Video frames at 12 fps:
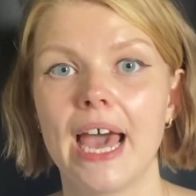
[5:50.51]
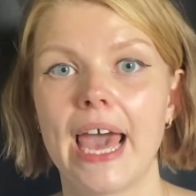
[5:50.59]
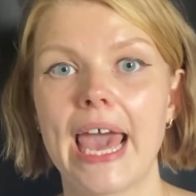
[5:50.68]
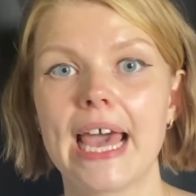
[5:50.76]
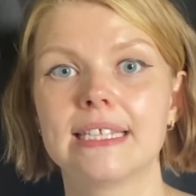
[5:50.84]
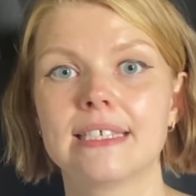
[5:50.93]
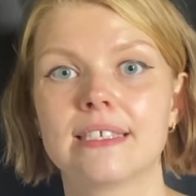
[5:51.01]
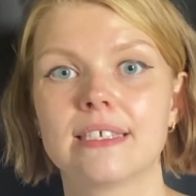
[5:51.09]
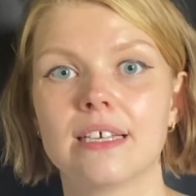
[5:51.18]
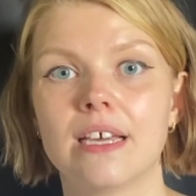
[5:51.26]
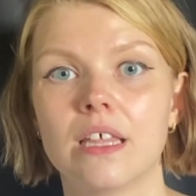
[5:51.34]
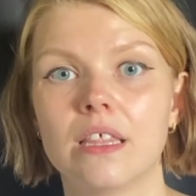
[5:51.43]
And
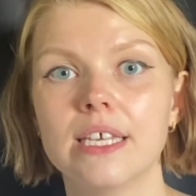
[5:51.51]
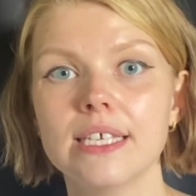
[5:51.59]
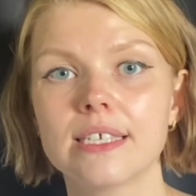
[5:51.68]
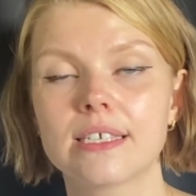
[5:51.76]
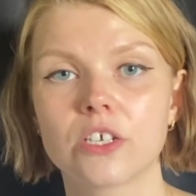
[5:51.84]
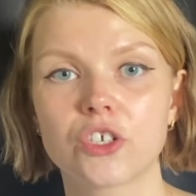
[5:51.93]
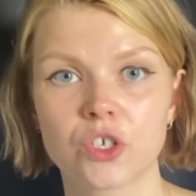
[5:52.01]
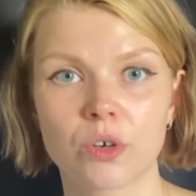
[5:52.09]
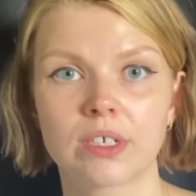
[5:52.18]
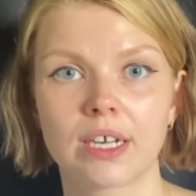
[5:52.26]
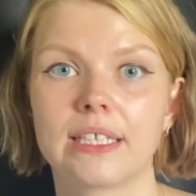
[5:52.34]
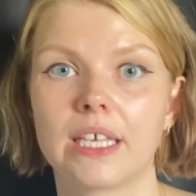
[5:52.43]
this
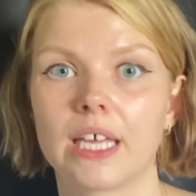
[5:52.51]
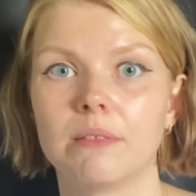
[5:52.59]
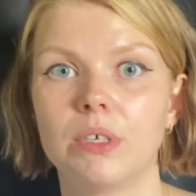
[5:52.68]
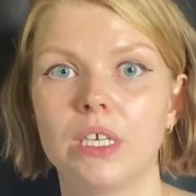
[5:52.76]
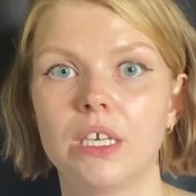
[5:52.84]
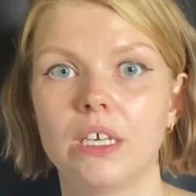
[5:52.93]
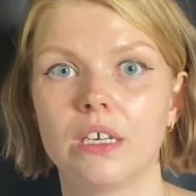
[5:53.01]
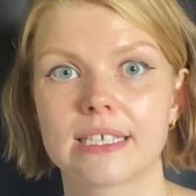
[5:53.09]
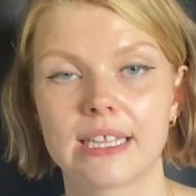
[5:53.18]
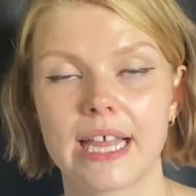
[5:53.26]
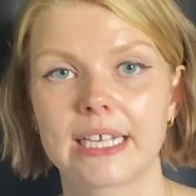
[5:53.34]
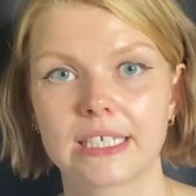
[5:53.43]
shortcut can be
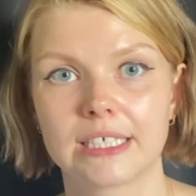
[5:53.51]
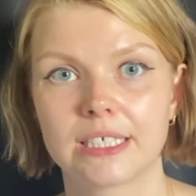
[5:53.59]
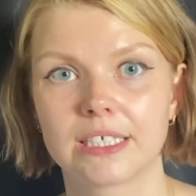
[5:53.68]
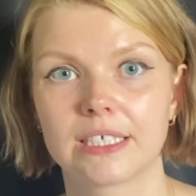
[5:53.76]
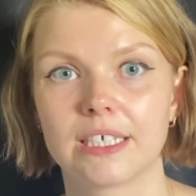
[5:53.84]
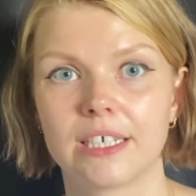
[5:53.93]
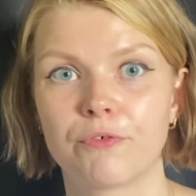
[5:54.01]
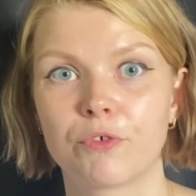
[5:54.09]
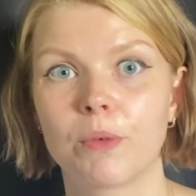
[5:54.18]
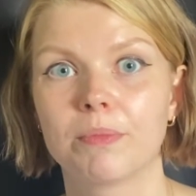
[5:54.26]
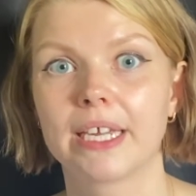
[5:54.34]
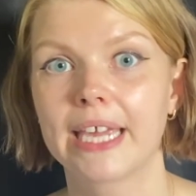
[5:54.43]
selected
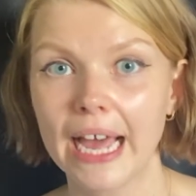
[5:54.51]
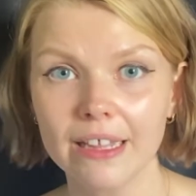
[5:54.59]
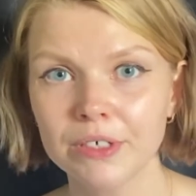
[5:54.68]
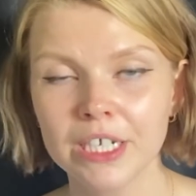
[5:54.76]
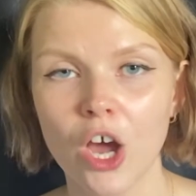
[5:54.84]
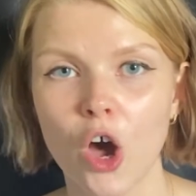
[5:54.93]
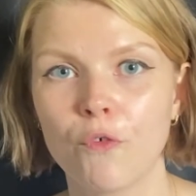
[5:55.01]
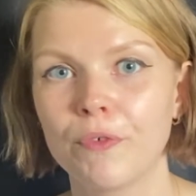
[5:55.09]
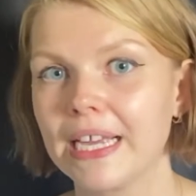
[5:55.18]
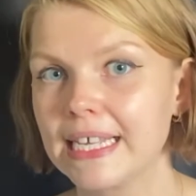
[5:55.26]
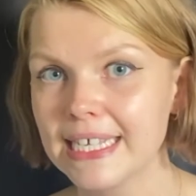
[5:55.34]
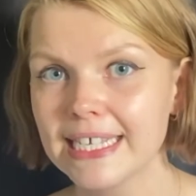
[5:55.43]
from the gallery of
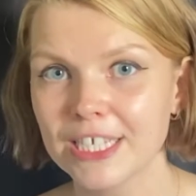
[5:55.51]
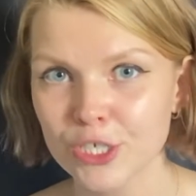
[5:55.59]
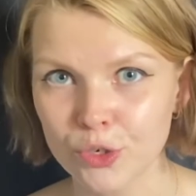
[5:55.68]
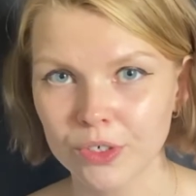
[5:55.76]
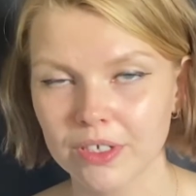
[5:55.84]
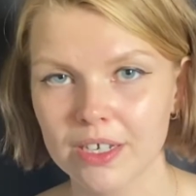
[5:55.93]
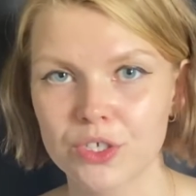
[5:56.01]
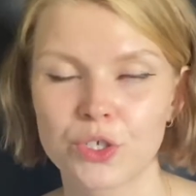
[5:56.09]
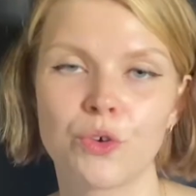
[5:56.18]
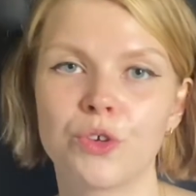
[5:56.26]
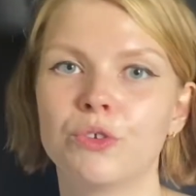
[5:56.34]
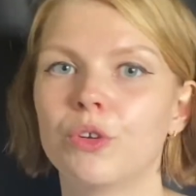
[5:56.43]
existing shortcuts,
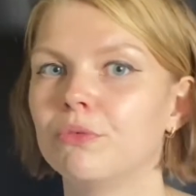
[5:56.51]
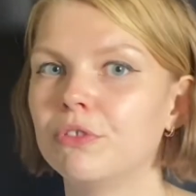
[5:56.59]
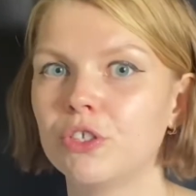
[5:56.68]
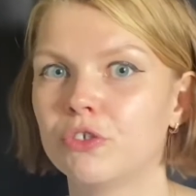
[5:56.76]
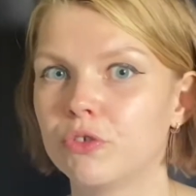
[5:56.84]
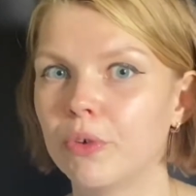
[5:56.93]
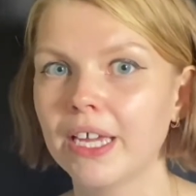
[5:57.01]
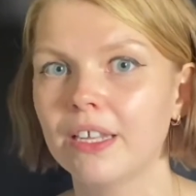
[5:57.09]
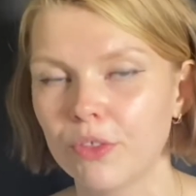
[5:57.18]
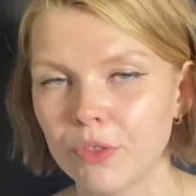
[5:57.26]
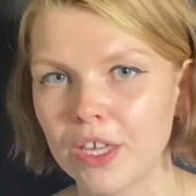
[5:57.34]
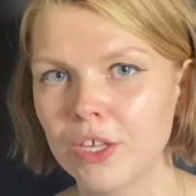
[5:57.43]
so you don't need to do
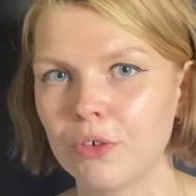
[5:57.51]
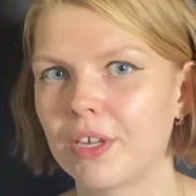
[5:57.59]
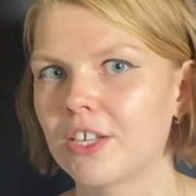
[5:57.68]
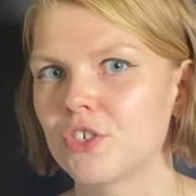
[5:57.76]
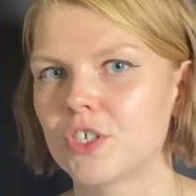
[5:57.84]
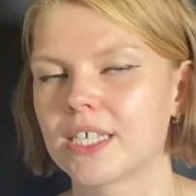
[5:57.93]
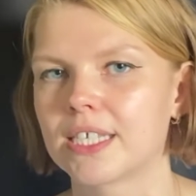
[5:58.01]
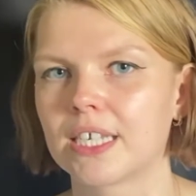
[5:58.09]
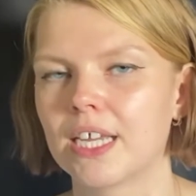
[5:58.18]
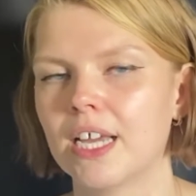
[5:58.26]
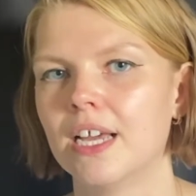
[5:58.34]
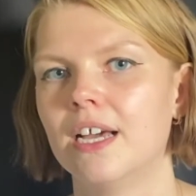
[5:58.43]
anything. You can just
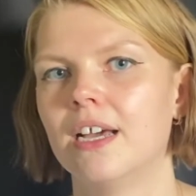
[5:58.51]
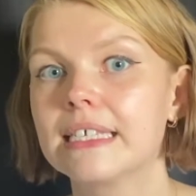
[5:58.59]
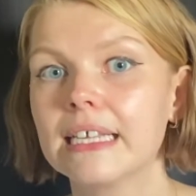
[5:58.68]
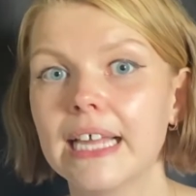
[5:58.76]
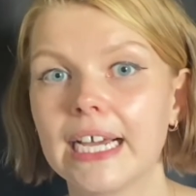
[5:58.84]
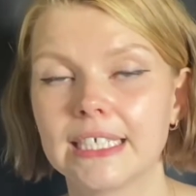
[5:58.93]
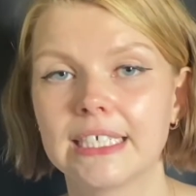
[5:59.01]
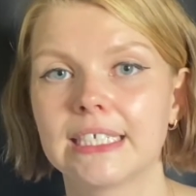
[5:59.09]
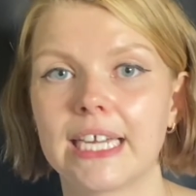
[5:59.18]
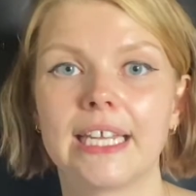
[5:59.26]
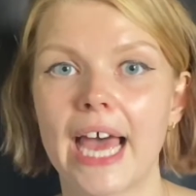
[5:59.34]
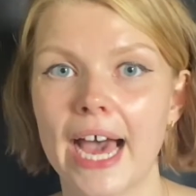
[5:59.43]
select it
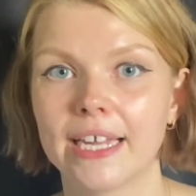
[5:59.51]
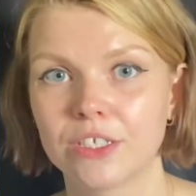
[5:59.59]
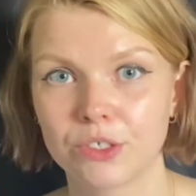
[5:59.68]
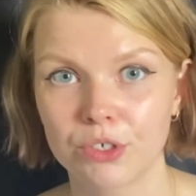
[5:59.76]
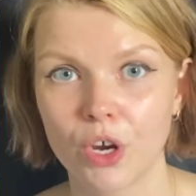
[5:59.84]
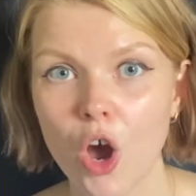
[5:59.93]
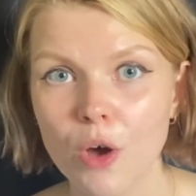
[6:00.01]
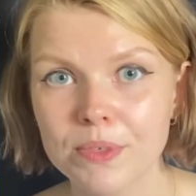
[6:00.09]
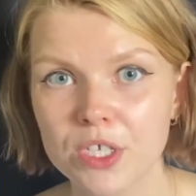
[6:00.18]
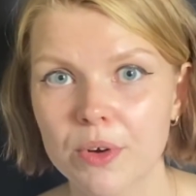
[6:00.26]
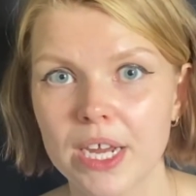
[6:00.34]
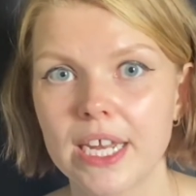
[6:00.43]
and add it to your home
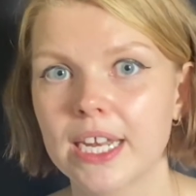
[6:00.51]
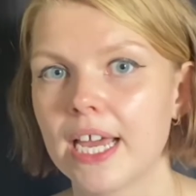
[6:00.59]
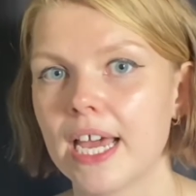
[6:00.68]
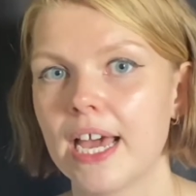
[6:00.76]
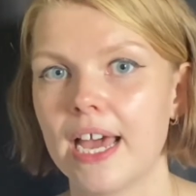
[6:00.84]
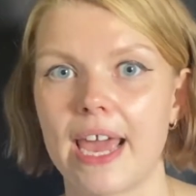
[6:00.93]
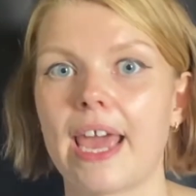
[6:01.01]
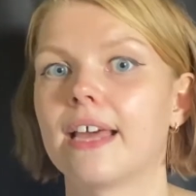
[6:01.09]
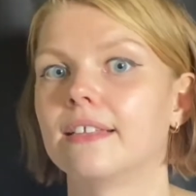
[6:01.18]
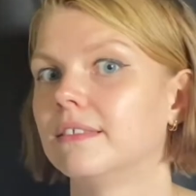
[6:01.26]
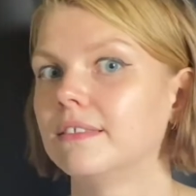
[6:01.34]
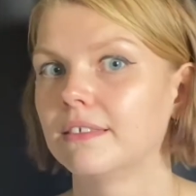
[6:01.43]
screen,
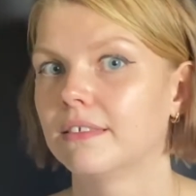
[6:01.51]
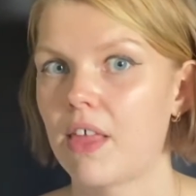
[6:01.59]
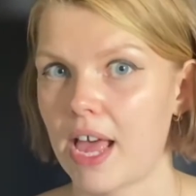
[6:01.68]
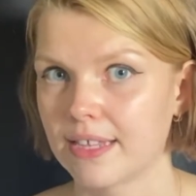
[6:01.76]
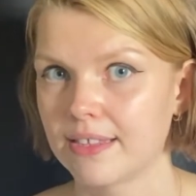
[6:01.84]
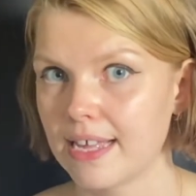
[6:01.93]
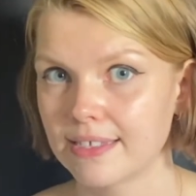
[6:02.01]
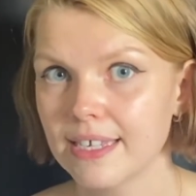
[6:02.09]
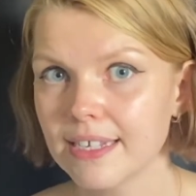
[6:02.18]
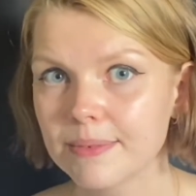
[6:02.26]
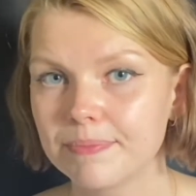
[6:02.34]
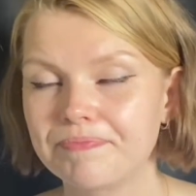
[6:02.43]
and that's
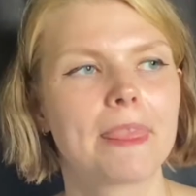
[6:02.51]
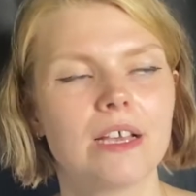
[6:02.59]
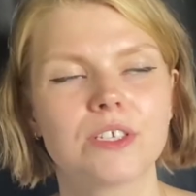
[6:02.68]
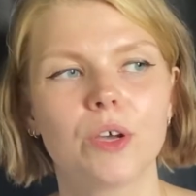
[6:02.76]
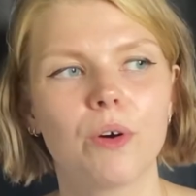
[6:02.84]
it. So